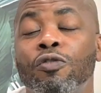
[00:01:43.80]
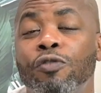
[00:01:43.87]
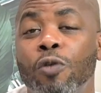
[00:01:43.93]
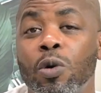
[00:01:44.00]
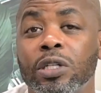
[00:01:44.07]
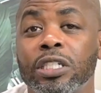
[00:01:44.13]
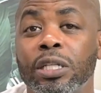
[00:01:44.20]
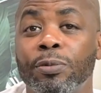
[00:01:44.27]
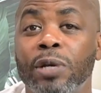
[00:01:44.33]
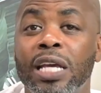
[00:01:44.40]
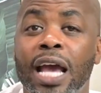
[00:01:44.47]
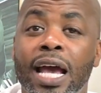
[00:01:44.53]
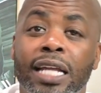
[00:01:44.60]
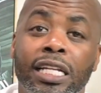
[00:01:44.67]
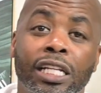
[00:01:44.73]
fortunately, we
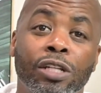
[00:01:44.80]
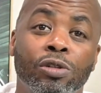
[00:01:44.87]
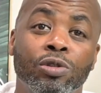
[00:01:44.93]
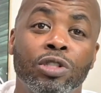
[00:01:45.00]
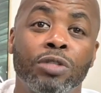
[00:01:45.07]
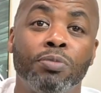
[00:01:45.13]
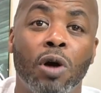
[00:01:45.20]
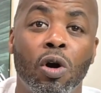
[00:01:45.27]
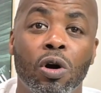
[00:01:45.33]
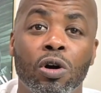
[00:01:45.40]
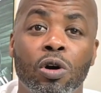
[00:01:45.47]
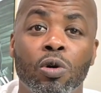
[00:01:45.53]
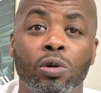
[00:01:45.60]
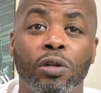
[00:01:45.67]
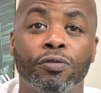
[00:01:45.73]
had that little small
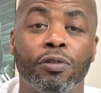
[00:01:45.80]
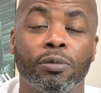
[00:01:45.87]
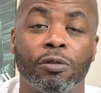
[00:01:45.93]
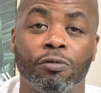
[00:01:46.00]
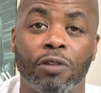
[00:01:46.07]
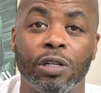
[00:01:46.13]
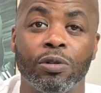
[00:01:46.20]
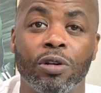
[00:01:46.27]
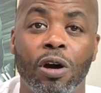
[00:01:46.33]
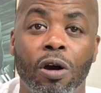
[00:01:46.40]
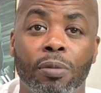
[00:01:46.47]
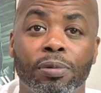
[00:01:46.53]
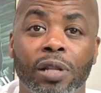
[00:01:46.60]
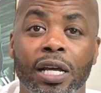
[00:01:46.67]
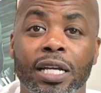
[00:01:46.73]
cooler from the rental
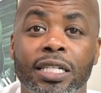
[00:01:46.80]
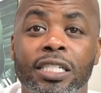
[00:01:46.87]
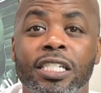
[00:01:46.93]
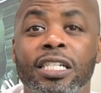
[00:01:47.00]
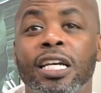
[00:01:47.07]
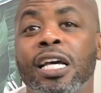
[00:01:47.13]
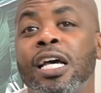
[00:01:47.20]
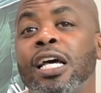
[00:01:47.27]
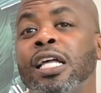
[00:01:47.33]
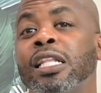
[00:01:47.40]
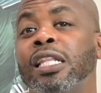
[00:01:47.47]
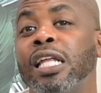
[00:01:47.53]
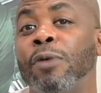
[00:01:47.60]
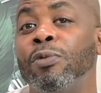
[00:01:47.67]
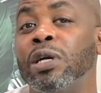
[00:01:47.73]
car place,
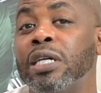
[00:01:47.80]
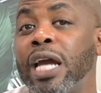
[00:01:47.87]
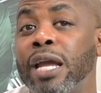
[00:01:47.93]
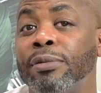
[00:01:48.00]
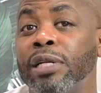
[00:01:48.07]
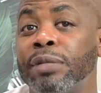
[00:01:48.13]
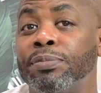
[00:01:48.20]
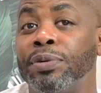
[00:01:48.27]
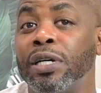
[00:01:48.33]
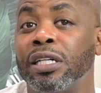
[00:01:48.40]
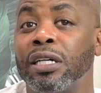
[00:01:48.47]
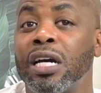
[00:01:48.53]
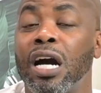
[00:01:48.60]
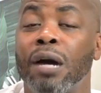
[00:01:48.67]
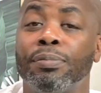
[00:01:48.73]
and we were able to put
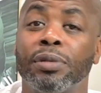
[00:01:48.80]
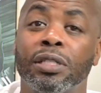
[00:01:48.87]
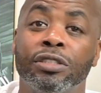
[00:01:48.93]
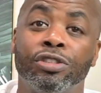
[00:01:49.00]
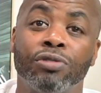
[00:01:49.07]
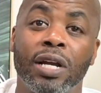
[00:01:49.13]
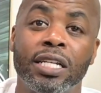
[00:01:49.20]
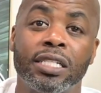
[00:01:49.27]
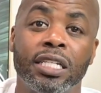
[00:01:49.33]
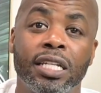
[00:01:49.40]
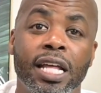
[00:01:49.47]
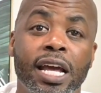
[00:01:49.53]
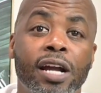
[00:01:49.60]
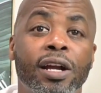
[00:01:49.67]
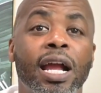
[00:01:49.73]
a couple of drinks in
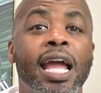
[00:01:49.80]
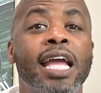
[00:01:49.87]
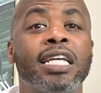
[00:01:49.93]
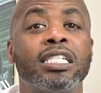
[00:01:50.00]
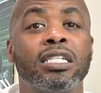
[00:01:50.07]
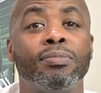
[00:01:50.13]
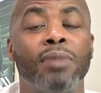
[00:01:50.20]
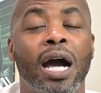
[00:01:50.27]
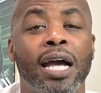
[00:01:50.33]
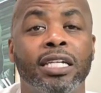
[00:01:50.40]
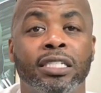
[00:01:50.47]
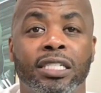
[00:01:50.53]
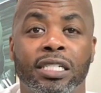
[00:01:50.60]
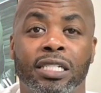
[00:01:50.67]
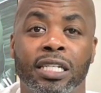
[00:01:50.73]
there and some
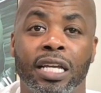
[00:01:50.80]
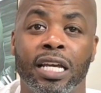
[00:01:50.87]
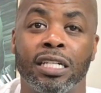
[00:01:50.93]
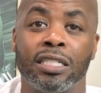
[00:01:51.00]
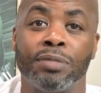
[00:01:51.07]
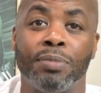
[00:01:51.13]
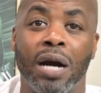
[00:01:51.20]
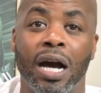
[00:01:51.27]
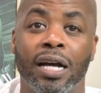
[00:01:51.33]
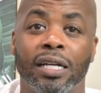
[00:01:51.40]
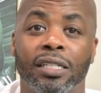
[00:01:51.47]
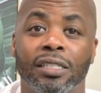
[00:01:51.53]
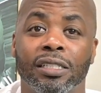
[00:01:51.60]
ice just to get us by.